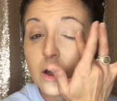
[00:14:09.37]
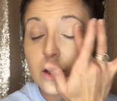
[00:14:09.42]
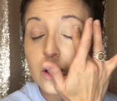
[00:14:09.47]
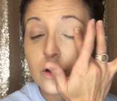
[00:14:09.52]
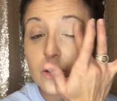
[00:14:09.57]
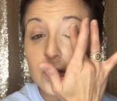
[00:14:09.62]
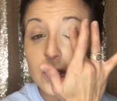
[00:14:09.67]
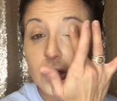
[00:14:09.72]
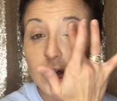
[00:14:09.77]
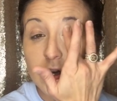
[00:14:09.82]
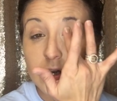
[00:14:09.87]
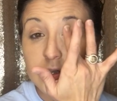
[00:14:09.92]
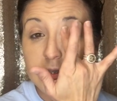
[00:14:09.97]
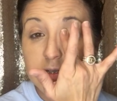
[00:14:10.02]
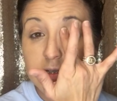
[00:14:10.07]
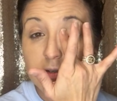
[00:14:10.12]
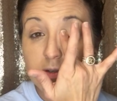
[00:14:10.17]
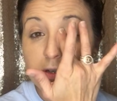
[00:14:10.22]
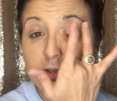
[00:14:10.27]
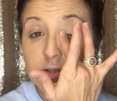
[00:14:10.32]
You can
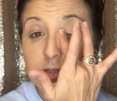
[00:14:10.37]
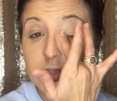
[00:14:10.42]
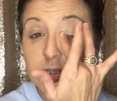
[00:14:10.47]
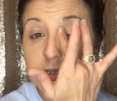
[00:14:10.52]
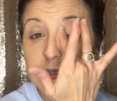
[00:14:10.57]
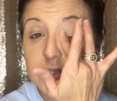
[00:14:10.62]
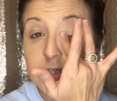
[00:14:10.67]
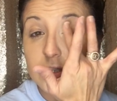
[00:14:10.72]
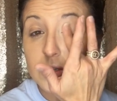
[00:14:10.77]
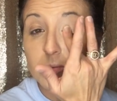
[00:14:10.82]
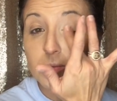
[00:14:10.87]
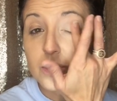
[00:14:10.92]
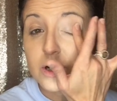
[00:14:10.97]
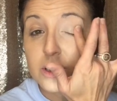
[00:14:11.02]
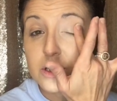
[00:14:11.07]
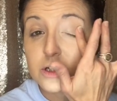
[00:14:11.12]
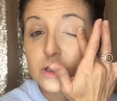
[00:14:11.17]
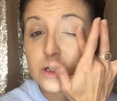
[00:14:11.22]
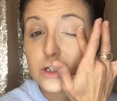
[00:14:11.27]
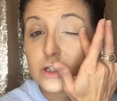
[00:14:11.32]
also use a concealer
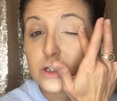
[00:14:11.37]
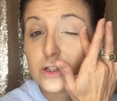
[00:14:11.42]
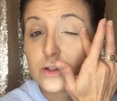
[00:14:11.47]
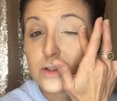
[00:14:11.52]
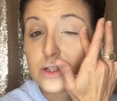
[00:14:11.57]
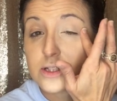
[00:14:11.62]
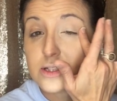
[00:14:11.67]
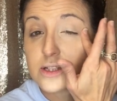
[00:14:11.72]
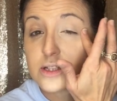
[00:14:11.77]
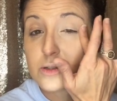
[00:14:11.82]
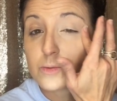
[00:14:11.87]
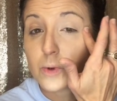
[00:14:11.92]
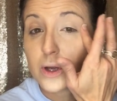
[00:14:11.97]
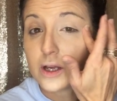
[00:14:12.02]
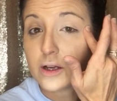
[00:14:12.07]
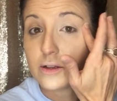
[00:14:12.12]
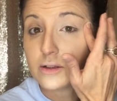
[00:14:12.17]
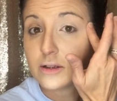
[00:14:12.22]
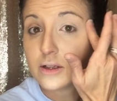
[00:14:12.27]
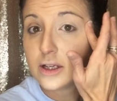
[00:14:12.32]
brush to do this as
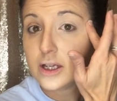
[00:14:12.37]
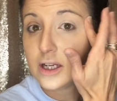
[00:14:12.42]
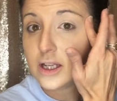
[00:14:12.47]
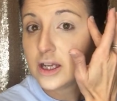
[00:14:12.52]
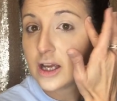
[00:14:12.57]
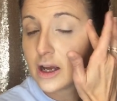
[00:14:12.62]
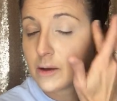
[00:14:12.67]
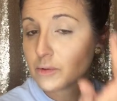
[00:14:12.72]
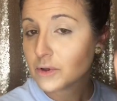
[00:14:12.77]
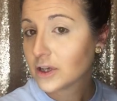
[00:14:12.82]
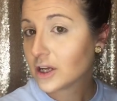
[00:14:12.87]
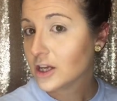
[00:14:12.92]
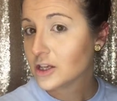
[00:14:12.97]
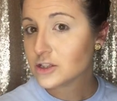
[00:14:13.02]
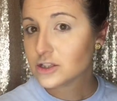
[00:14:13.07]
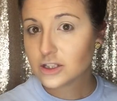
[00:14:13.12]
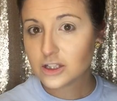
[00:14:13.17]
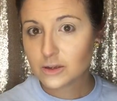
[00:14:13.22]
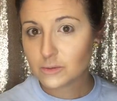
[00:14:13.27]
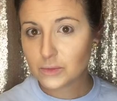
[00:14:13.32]
well. Any
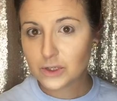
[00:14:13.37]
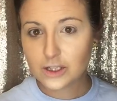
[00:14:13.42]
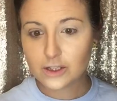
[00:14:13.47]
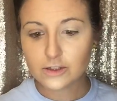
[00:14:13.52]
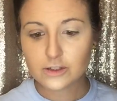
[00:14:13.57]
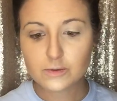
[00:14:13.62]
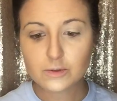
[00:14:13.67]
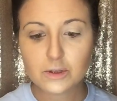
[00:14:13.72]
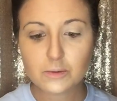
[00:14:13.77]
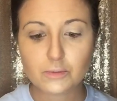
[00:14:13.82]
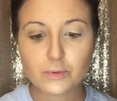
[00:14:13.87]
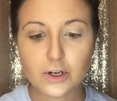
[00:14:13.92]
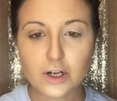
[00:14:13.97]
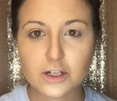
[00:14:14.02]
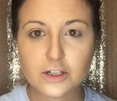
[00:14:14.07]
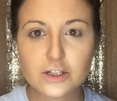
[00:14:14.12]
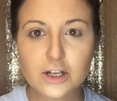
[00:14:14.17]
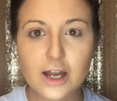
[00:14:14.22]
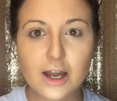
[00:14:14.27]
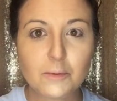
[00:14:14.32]
application can be used with a
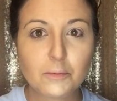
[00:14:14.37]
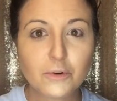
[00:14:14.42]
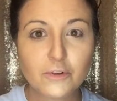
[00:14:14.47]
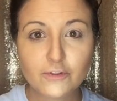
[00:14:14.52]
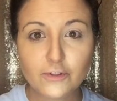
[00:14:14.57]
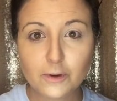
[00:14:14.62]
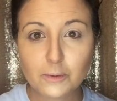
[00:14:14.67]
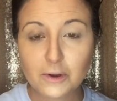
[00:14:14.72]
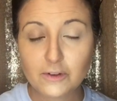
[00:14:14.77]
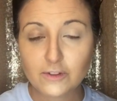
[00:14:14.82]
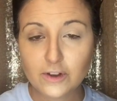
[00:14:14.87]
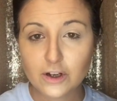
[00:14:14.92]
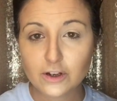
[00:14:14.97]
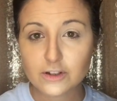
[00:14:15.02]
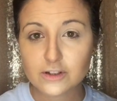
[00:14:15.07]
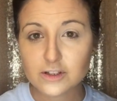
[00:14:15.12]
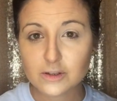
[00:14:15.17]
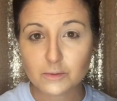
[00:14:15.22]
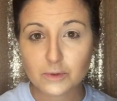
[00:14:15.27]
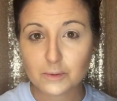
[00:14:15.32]
brush. I prefer my
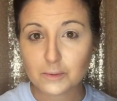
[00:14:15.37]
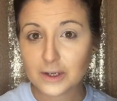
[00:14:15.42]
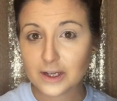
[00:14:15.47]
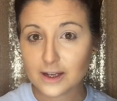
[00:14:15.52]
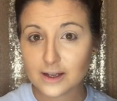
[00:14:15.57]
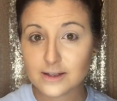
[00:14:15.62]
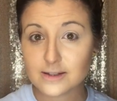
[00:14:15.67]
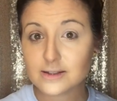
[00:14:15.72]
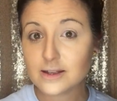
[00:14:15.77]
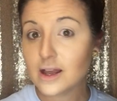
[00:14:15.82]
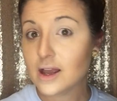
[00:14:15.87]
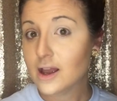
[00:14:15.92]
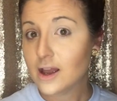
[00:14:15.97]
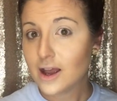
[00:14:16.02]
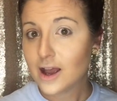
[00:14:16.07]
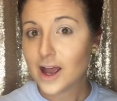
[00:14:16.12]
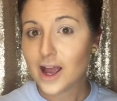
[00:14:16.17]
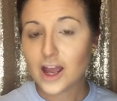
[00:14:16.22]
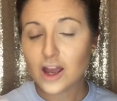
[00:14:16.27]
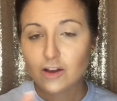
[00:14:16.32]
fingers simply because
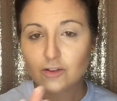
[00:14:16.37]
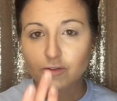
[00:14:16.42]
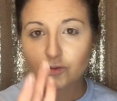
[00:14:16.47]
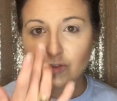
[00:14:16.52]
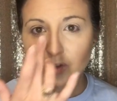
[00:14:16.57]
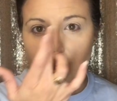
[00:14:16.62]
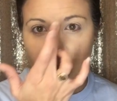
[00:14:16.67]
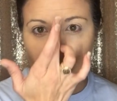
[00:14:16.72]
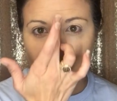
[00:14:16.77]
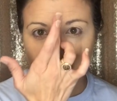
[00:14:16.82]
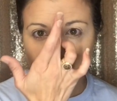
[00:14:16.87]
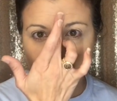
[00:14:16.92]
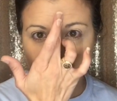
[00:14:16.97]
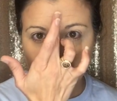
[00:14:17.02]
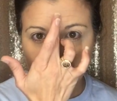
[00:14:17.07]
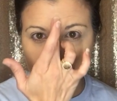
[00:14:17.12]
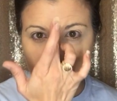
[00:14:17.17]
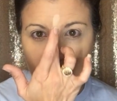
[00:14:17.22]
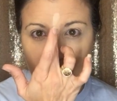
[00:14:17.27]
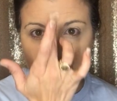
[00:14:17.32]
I
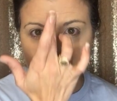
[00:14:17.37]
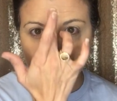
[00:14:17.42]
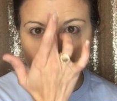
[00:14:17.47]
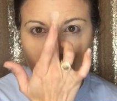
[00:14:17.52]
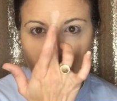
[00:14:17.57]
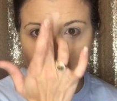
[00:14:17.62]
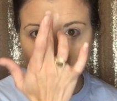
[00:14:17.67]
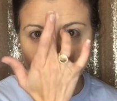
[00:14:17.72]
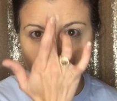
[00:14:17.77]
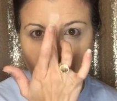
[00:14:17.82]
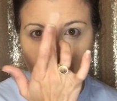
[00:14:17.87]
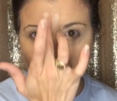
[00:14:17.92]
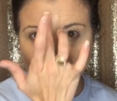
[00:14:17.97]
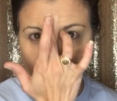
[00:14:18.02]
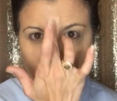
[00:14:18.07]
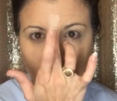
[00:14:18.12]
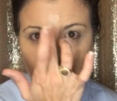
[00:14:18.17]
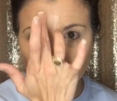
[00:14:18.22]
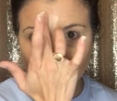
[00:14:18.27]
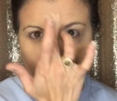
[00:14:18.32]
can do it a little
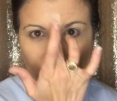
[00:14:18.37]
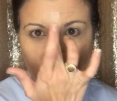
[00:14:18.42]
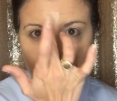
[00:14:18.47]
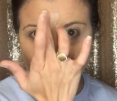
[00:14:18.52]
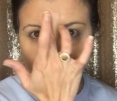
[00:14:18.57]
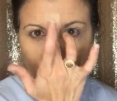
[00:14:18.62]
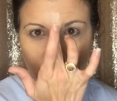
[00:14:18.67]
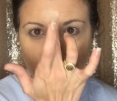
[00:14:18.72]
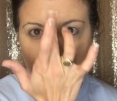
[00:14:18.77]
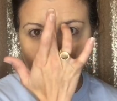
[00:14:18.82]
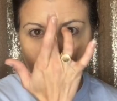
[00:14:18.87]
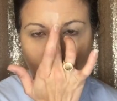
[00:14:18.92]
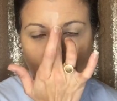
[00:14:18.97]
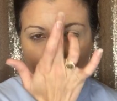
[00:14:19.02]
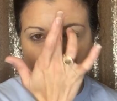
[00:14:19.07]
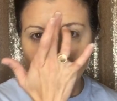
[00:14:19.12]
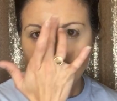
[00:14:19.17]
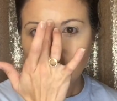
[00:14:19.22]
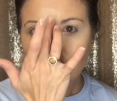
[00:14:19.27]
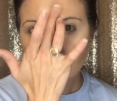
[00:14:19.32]
more liberally.
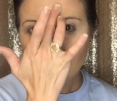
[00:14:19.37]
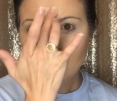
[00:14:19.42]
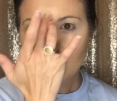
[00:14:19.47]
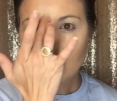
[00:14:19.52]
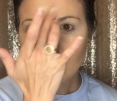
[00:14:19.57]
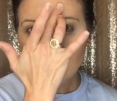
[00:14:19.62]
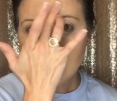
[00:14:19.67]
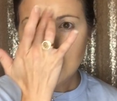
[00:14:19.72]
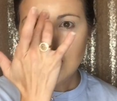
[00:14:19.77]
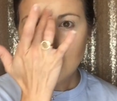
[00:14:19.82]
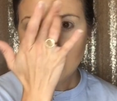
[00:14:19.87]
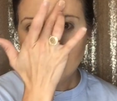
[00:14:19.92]
Now,